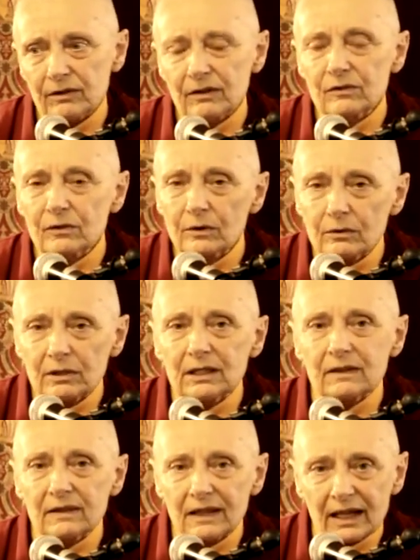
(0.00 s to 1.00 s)
It's
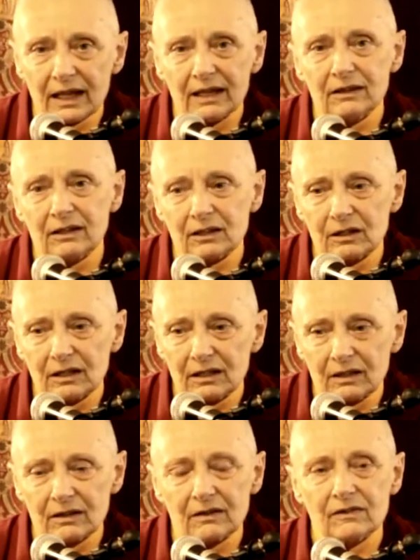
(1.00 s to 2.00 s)
only at the end that
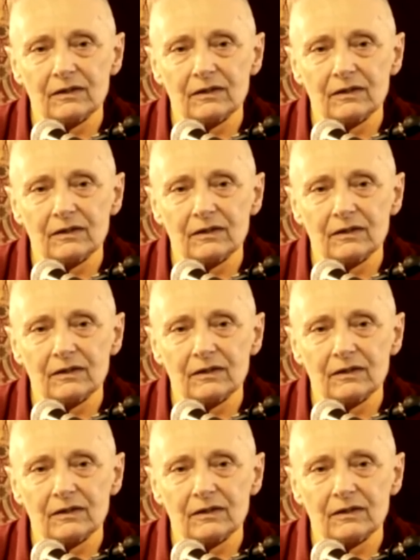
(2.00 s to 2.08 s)
the